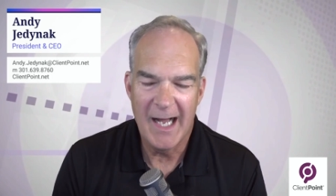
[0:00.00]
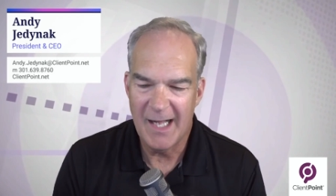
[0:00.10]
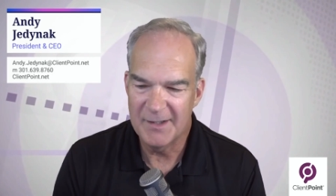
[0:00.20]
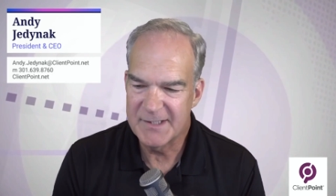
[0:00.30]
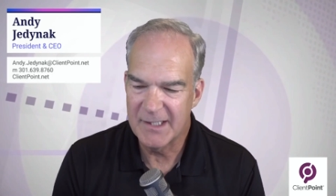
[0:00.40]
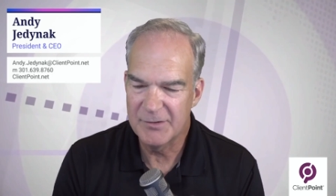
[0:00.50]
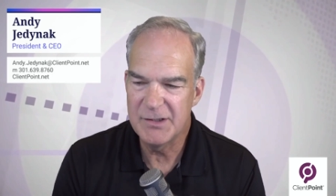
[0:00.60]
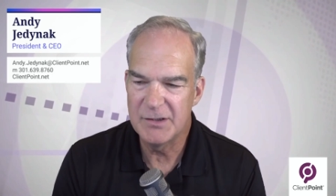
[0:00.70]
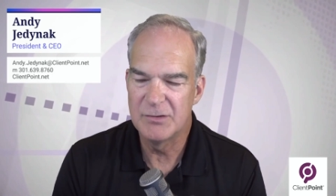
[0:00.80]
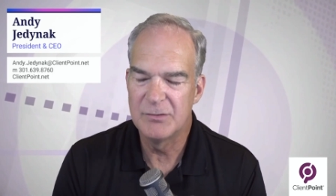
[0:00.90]
I'll tell
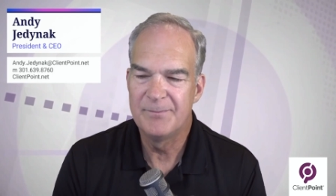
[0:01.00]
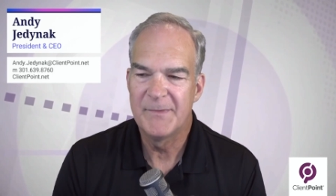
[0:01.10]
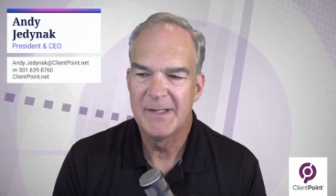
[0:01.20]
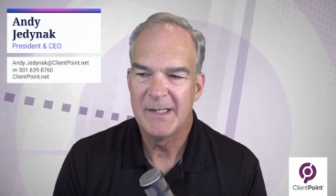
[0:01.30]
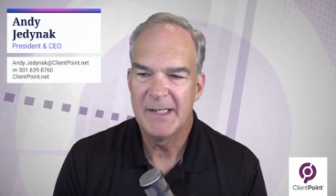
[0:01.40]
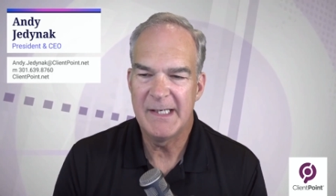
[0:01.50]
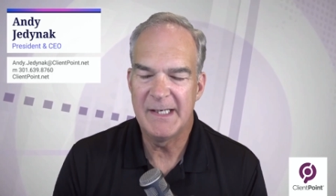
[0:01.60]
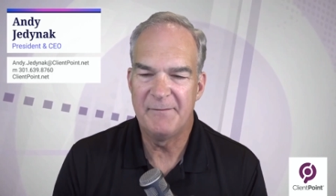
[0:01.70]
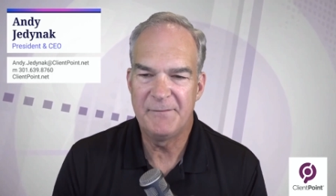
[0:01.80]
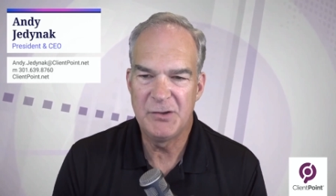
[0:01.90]
you,
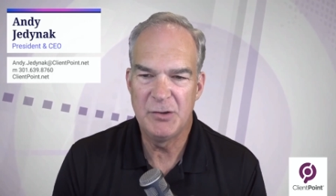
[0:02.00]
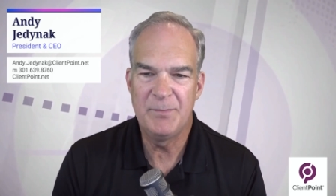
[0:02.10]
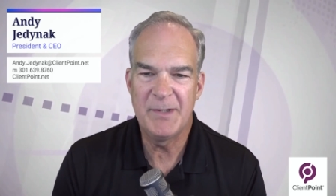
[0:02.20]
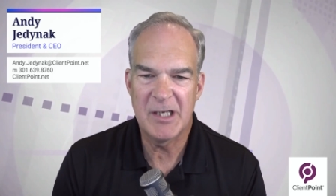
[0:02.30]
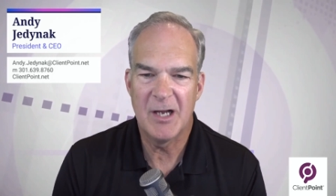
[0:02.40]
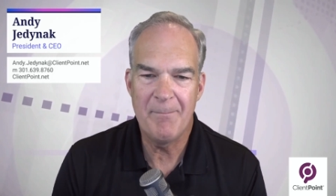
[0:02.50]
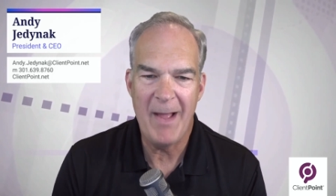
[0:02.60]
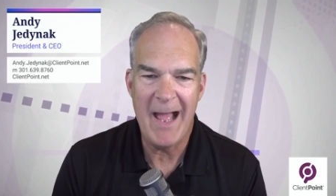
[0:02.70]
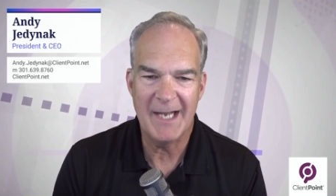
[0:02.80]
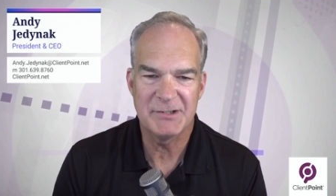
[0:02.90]
if you become
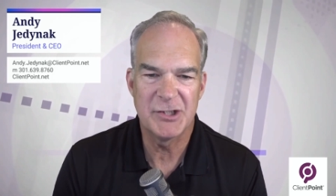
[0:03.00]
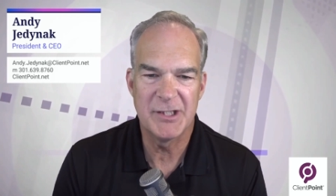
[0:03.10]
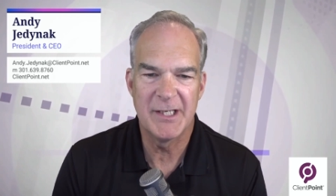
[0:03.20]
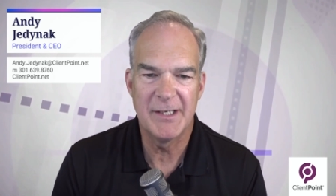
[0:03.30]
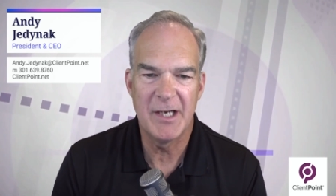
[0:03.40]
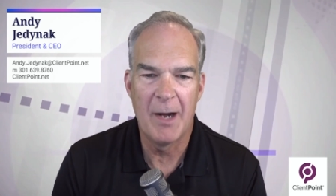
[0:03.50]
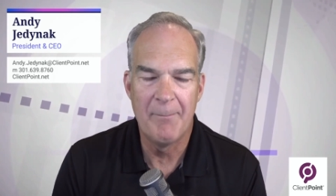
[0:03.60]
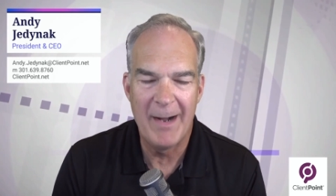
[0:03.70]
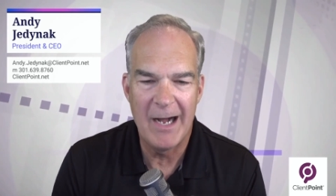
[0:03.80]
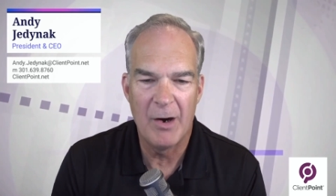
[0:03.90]
passionate
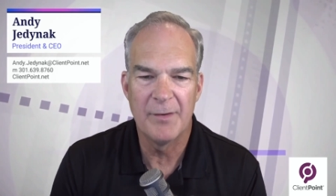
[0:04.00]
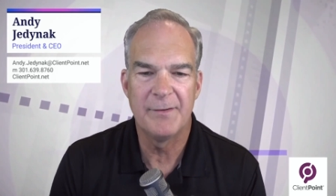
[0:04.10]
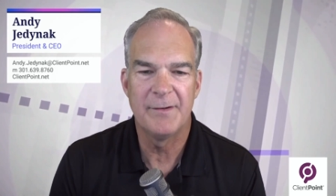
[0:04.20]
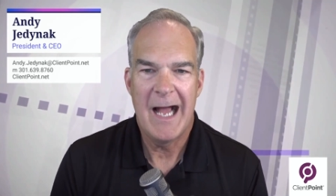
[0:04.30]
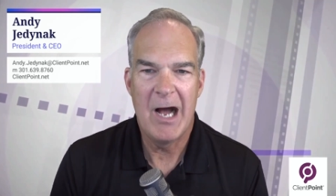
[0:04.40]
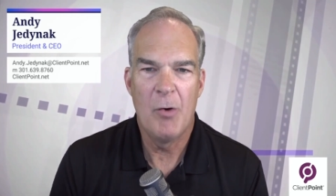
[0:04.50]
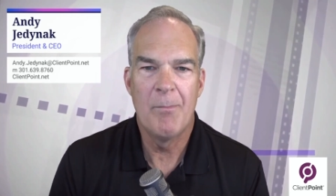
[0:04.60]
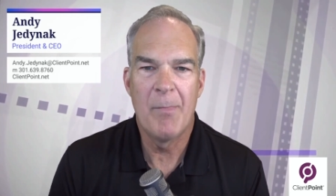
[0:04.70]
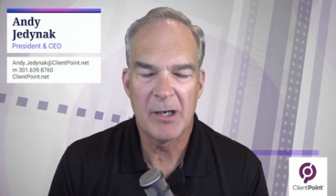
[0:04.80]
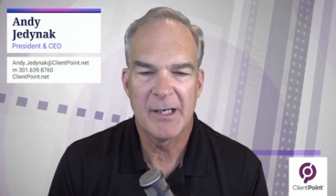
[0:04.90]
about how
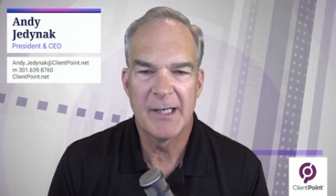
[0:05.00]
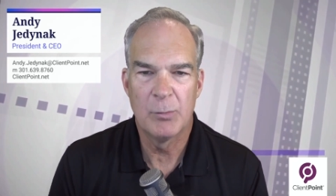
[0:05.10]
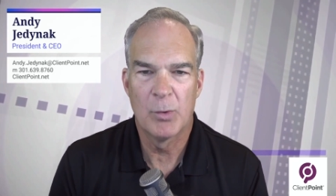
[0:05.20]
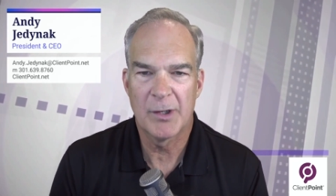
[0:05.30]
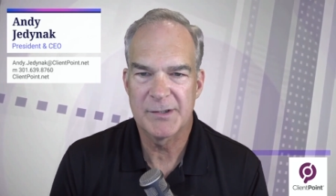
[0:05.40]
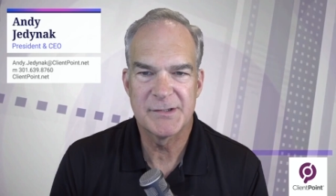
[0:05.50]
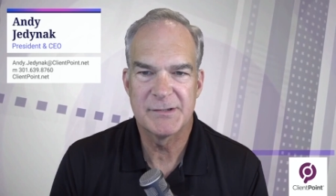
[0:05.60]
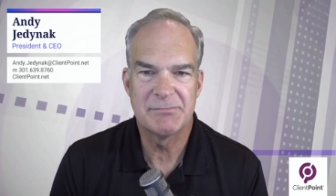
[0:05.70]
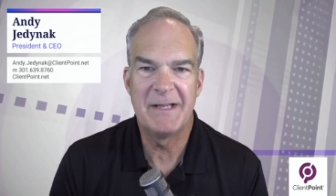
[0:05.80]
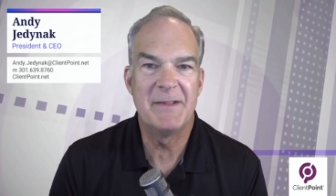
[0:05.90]
marketing works
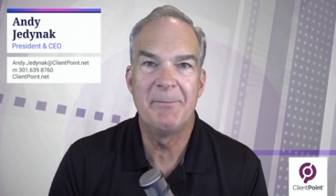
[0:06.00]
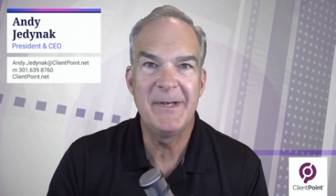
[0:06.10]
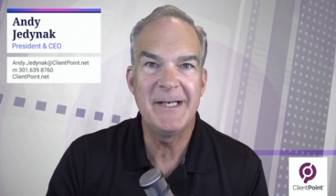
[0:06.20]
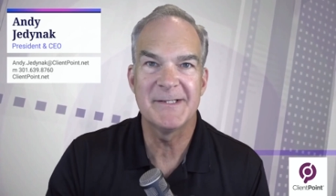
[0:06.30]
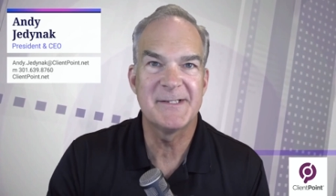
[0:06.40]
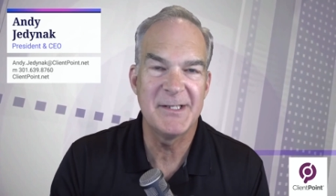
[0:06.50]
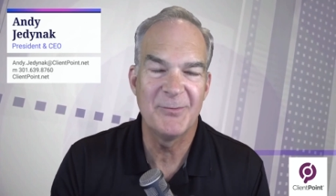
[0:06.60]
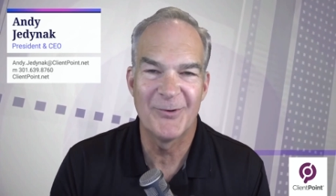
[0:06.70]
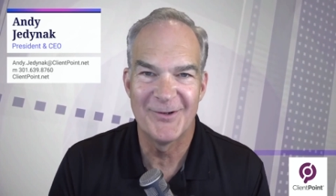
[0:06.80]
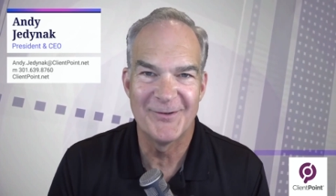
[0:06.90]
in the B2C
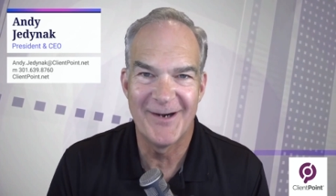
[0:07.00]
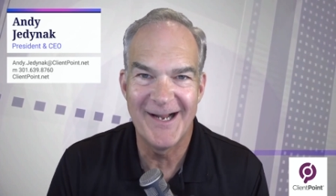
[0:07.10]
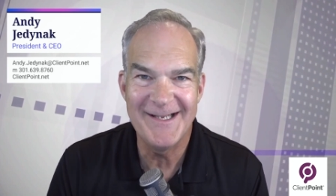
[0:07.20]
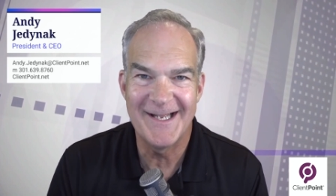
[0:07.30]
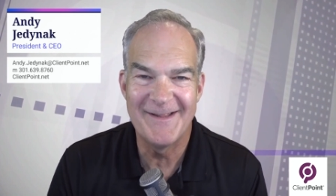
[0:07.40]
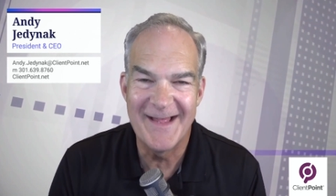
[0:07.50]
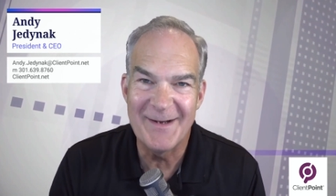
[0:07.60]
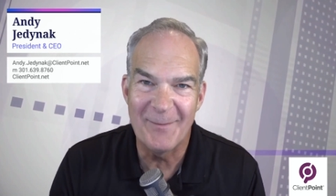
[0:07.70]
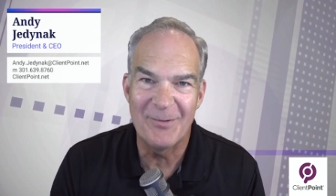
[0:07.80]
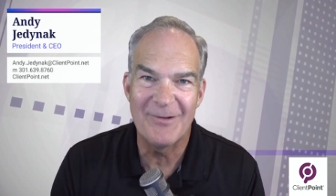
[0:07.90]
world, right? And then
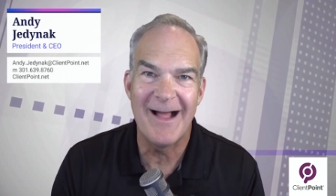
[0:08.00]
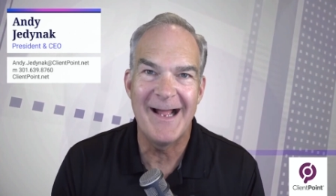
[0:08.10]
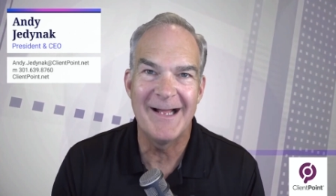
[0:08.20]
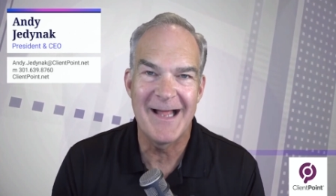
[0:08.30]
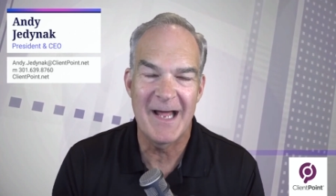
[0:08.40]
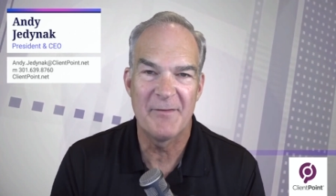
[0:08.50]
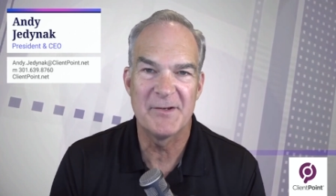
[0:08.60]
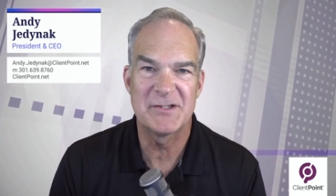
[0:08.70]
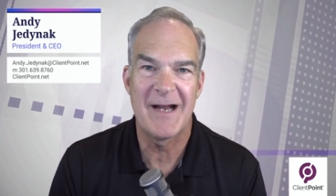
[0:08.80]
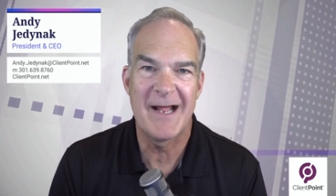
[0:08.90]
apply a lot of
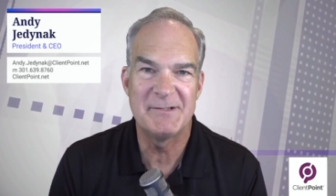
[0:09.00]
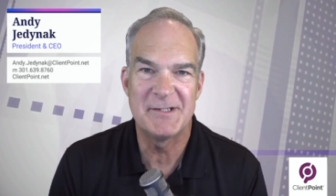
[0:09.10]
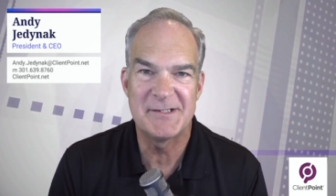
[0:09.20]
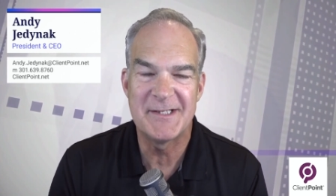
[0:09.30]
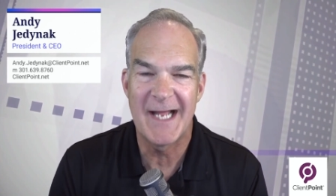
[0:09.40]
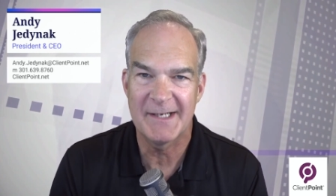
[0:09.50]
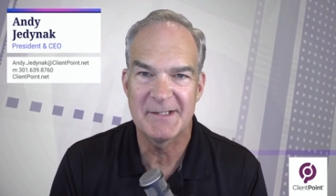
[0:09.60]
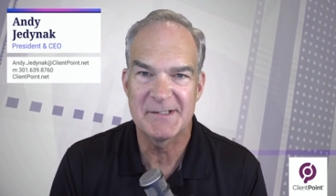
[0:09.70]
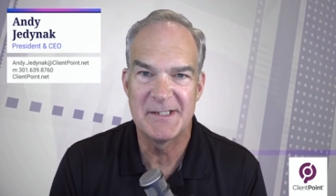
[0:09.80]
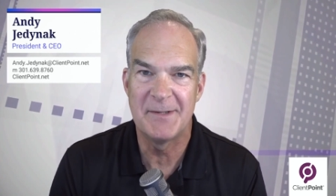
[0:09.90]
those strategies and
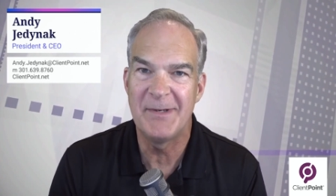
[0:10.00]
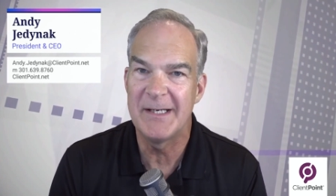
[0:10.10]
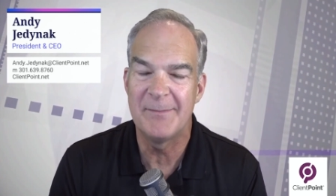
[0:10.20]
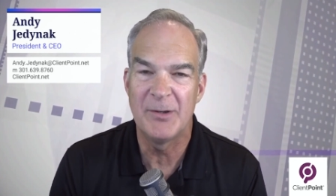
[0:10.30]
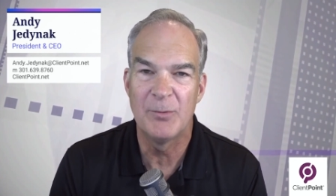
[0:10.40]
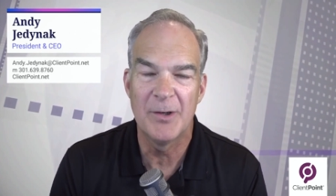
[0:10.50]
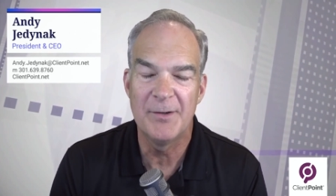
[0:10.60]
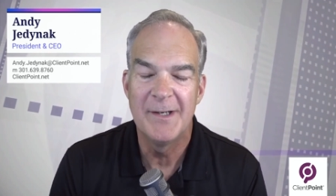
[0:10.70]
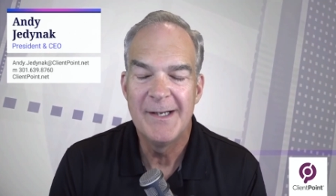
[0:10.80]
tactics in the B2B world,